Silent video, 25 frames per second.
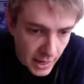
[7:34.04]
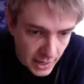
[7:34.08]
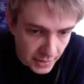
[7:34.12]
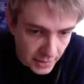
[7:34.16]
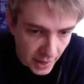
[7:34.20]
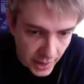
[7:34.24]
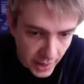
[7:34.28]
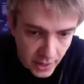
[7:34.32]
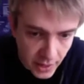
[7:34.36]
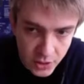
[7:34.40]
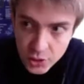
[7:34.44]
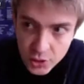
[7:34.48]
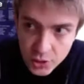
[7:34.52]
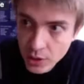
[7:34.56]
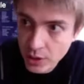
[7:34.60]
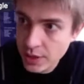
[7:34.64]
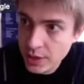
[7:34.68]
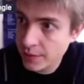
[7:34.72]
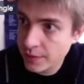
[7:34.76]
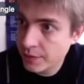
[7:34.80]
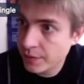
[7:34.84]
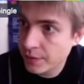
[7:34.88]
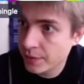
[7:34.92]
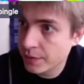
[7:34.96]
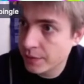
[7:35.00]
And
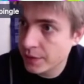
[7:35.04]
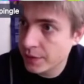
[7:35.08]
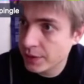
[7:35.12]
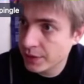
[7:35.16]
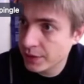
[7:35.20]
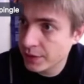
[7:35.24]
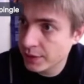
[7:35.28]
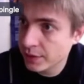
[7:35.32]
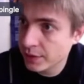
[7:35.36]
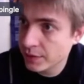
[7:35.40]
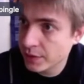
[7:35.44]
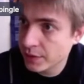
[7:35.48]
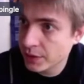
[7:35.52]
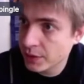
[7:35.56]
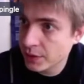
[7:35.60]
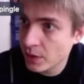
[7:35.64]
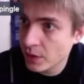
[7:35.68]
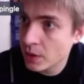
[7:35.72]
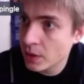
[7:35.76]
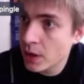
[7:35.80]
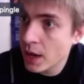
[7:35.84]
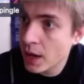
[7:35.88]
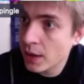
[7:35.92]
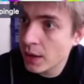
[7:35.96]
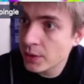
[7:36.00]
actually, this
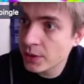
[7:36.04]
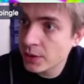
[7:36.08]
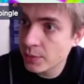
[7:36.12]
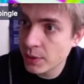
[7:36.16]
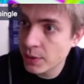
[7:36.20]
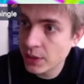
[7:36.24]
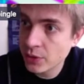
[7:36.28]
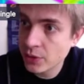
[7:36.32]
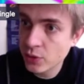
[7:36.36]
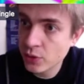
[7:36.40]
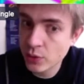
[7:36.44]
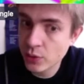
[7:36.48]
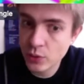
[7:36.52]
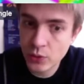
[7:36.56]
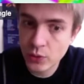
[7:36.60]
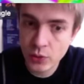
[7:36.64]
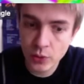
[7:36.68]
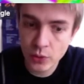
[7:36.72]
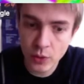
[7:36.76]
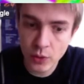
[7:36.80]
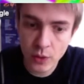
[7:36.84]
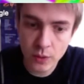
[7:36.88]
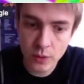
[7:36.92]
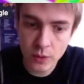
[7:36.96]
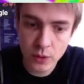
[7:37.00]
allows me
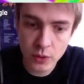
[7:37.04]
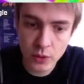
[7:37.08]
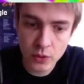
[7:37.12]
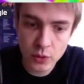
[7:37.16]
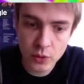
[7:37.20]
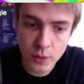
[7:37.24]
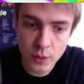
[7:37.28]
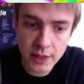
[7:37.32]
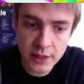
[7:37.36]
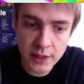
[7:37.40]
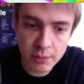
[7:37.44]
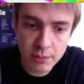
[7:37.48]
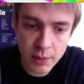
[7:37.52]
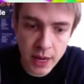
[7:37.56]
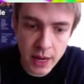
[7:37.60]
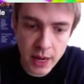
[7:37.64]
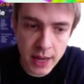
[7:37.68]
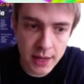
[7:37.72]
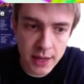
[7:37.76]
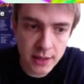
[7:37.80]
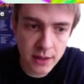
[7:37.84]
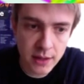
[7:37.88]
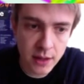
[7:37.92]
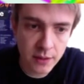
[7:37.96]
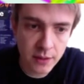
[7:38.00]
to
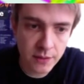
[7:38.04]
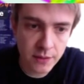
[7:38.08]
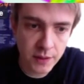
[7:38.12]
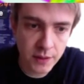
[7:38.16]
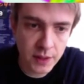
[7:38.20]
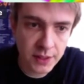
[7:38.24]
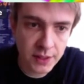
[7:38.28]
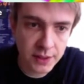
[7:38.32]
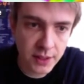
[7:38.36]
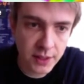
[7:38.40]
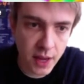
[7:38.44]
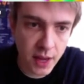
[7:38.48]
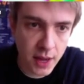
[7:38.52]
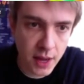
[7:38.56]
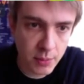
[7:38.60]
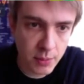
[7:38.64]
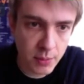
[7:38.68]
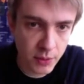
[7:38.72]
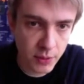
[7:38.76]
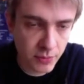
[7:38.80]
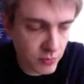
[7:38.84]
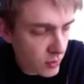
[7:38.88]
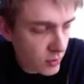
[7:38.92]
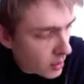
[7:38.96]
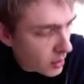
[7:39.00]
explain this type
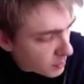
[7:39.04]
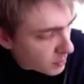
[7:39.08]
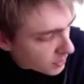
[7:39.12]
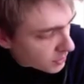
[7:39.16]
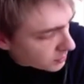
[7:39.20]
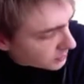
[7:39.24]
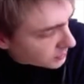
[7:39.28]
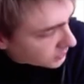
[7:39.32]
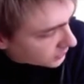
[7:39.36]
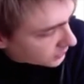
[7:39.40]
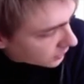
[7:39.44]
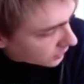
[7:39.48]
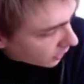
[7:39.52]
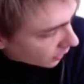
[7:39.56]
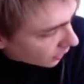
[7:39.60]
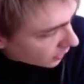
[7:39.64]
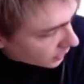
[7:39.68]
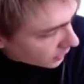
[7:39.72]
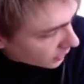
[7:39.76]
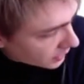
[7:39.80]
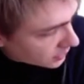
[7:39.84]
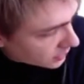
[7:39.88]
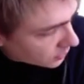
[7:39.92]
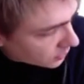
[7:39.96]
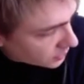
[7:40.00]
of problems
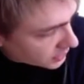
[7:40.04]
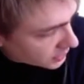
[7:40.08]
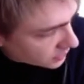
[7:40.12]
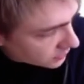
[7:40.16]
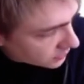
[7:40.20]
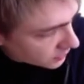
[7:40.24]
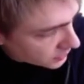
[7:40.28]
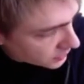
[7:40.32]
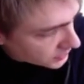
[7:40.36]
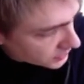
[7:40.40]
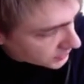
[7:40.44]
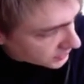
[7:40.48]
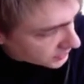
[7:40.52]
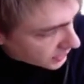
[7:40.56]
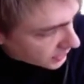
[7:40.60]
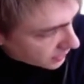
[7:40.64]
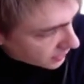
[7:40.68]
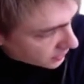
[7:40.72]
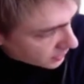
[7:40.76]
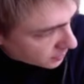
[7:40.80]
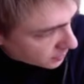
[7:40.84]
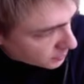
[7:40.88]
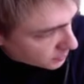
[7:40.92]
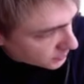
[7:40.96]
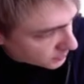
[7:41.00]
in a different
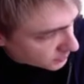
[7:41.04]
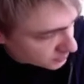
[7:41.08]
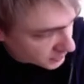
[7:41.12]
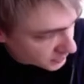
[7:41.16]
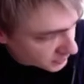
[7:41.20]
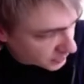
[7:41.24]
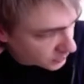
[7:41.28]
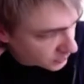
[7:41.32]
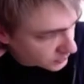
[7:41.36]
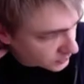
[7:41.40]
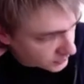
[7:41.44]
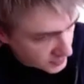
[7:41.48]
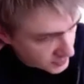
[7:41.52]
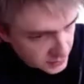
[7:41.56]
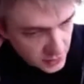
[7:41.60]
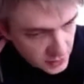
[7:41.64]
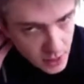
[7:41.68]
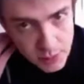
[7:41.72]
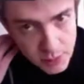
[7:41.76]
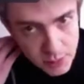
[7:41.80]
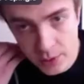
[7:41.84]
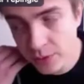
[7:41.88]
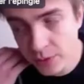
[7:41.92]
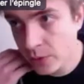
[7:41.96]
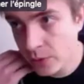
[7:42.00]
setup, because this
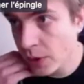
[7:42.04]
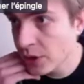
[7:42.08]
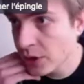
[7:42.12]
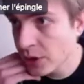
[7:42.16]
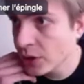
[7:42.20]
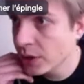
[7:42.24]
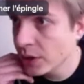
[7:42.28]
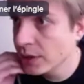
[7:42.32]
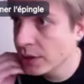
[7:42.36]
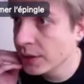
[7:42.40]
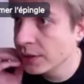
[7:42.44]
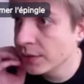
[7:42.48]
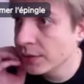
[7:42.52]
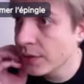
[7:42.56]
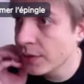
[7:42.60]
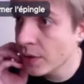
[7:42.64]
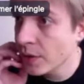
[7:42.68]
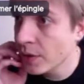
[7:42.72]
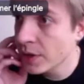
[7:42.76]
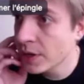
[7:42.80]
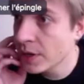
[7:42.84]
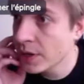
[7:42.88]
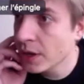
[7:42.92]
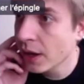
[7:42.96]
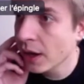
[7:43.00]
type of question is
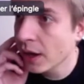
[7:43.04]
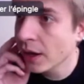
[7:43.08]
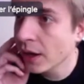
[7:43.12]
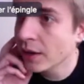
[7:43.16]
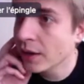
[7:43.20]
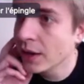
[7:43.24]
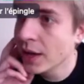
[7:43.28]
very